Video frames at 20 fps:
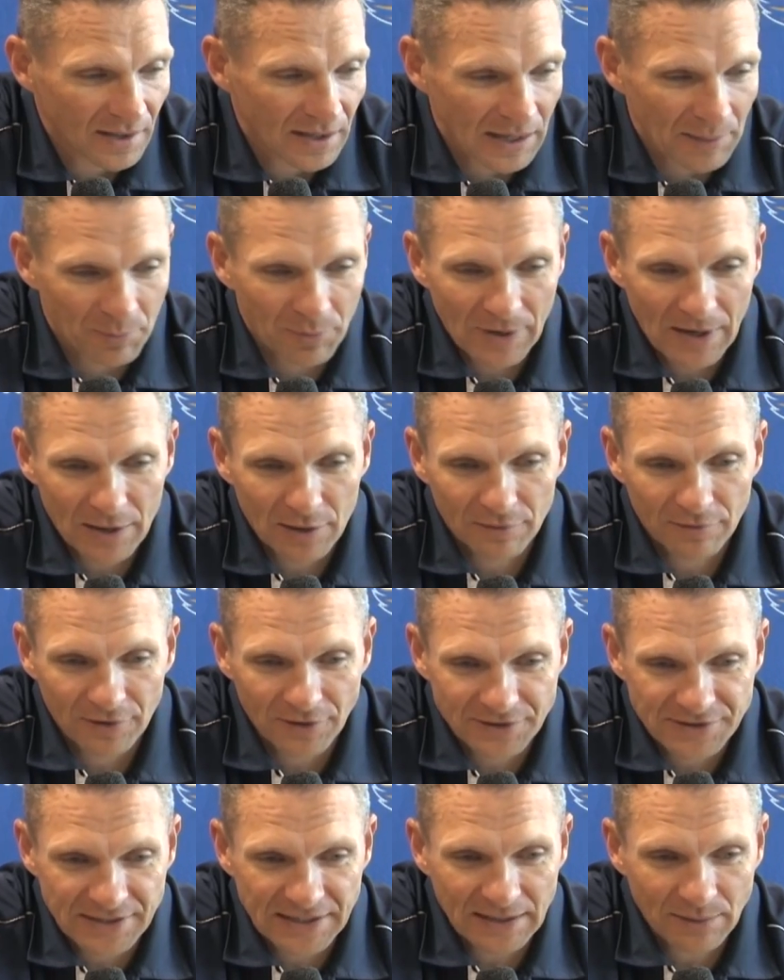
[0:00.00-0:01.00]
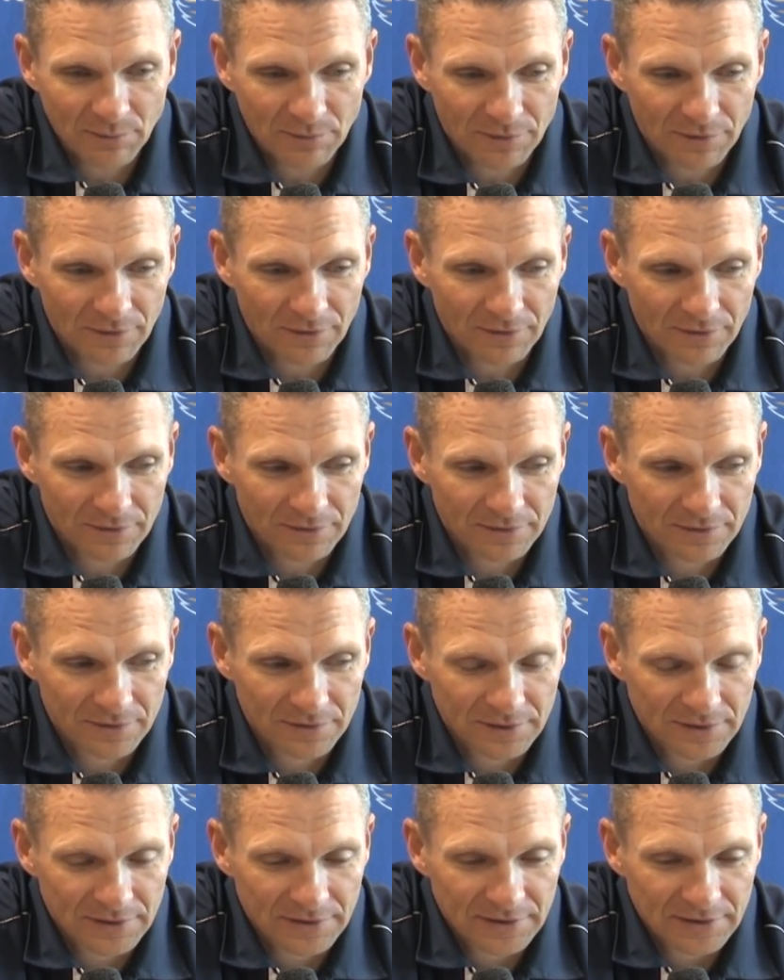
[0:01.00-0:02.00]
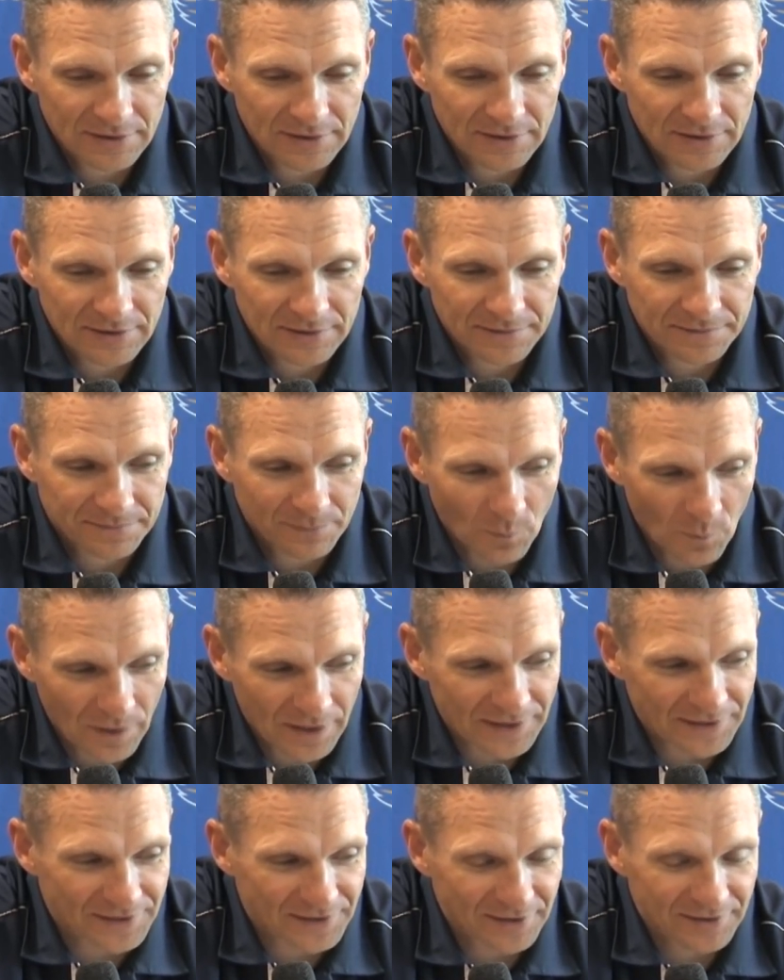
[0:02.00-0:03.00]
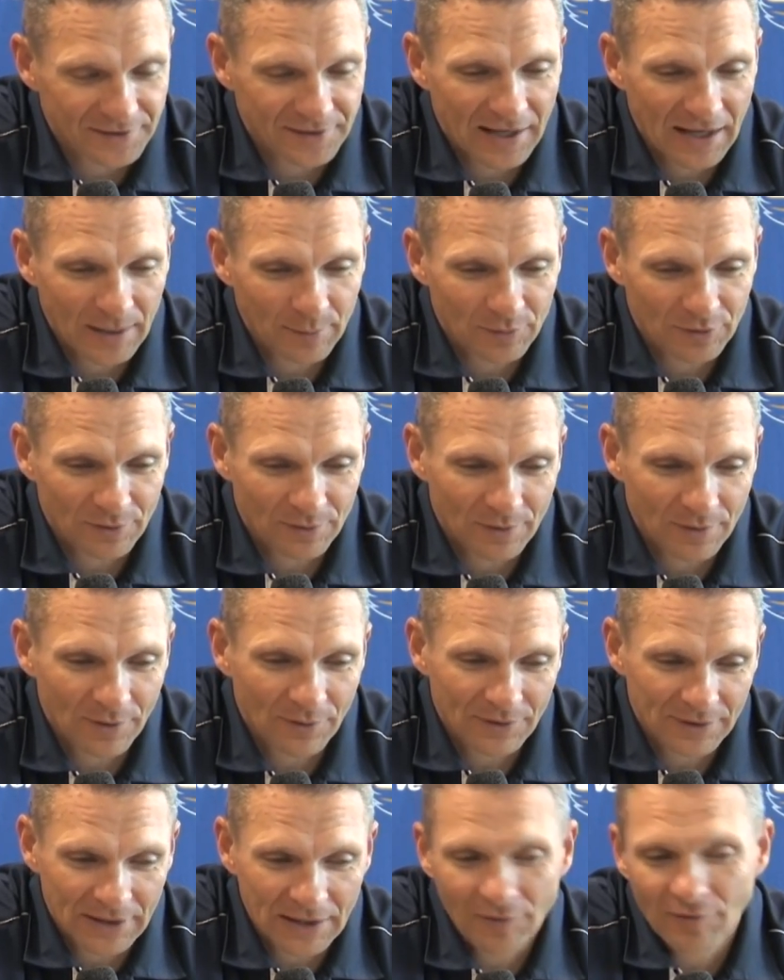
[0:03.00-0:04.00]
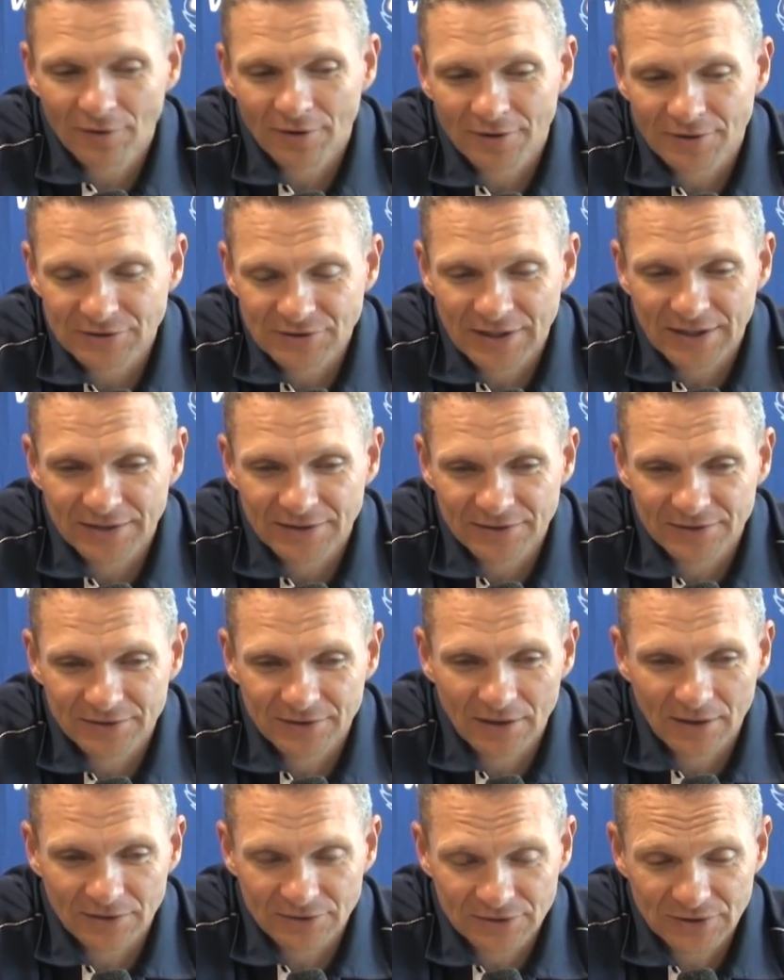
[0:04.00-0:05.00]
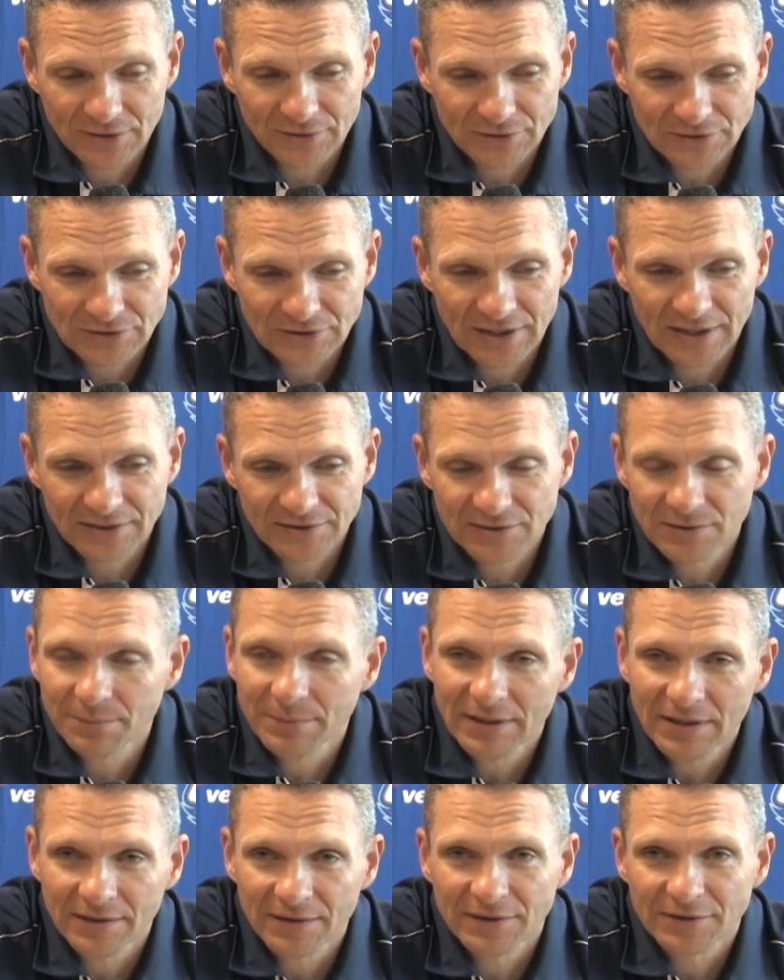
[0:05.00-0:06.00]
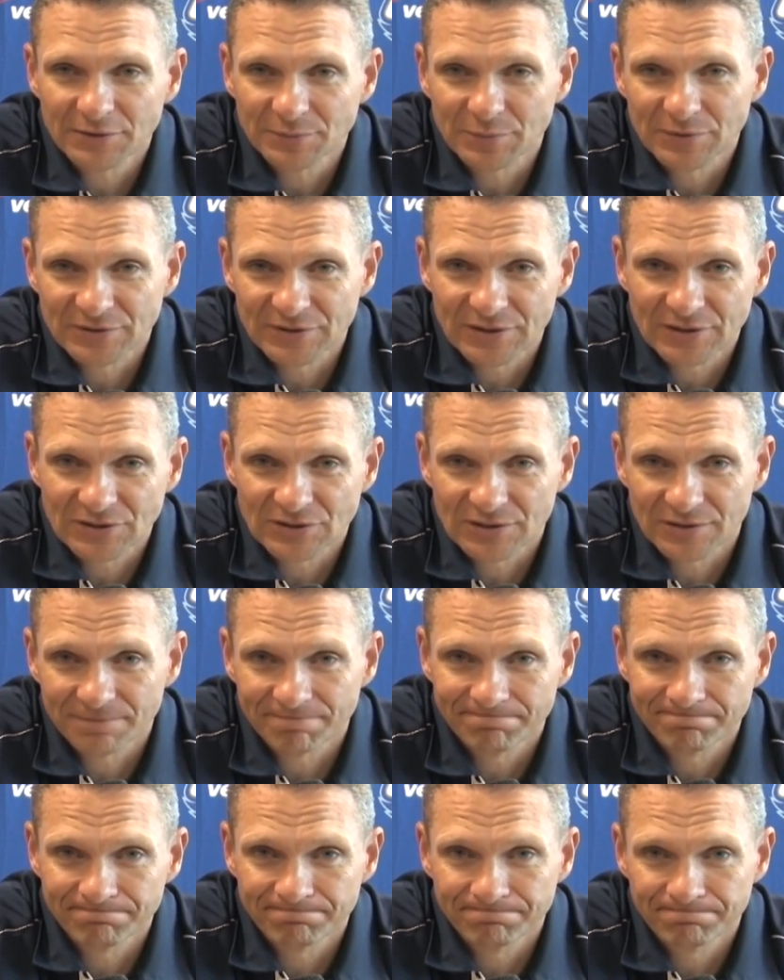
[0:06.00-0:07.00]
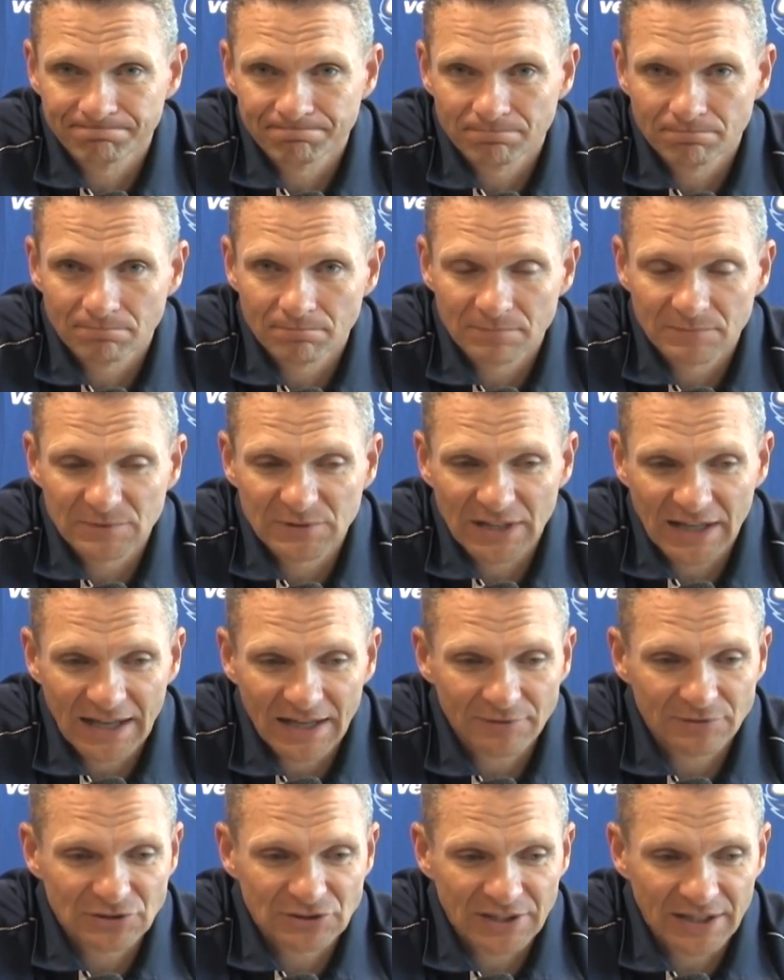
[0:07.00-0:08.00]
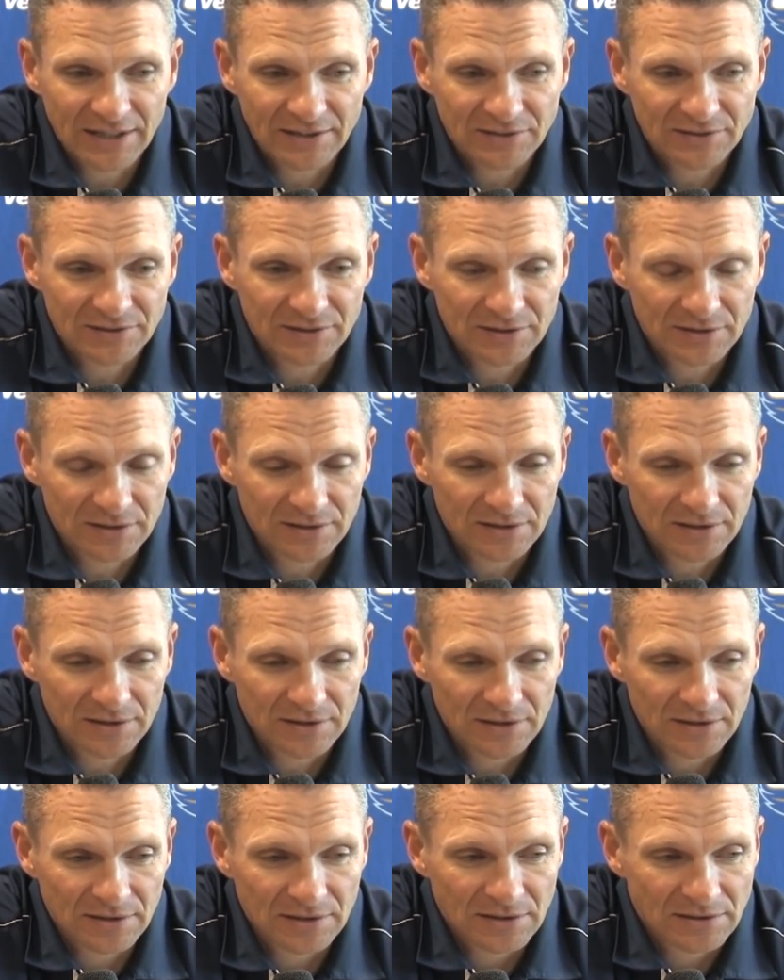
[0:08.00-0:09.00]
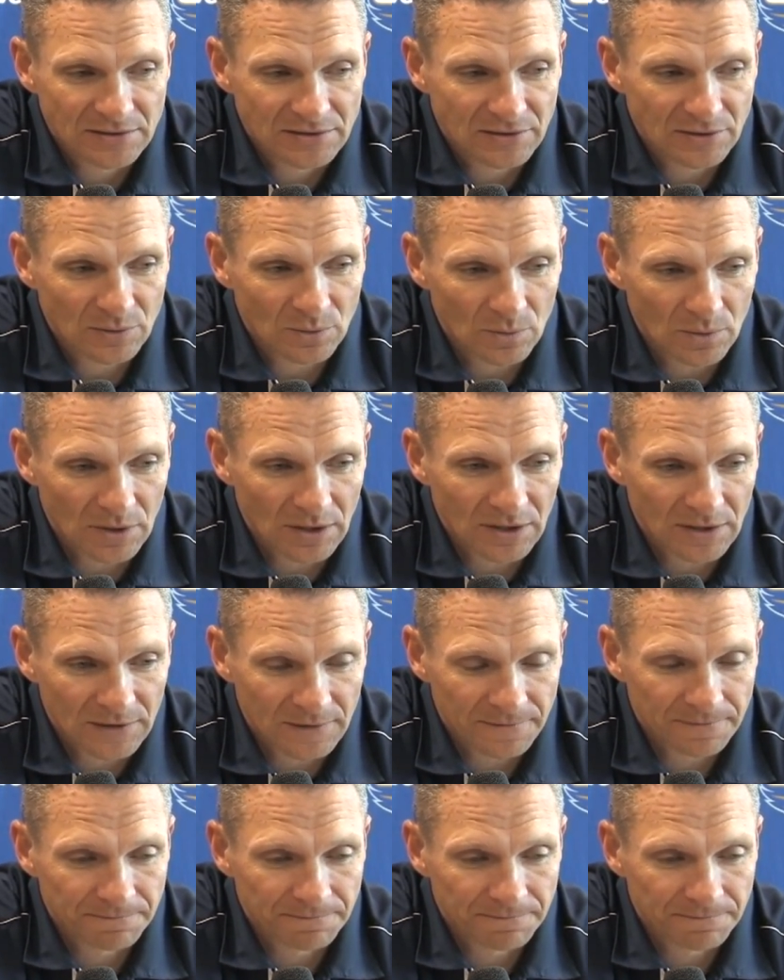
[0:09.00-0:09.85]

I'm proud of our team for winning six games in a row and giving our chance, ourselves a chance to be in this position, to have a chance to, to, uh,